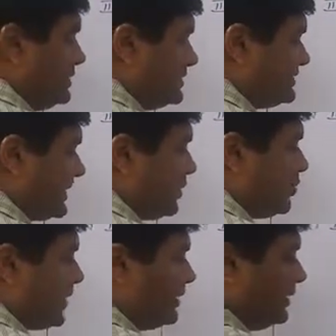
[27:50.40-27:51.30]
the second
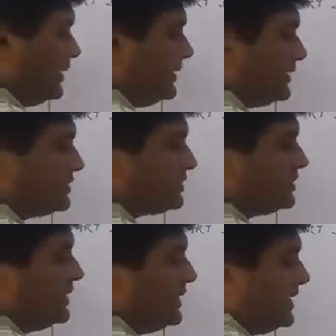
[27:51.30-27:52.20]
one
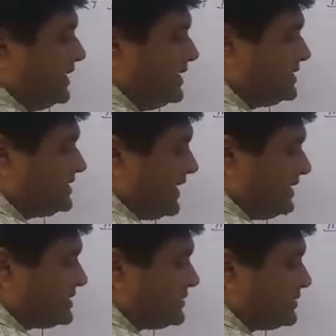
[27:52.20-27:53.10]
is
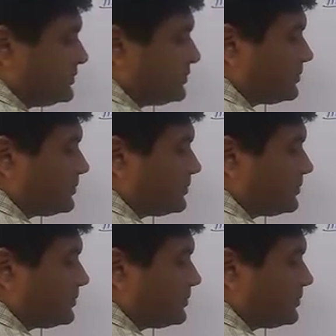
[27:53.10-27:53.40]
insects,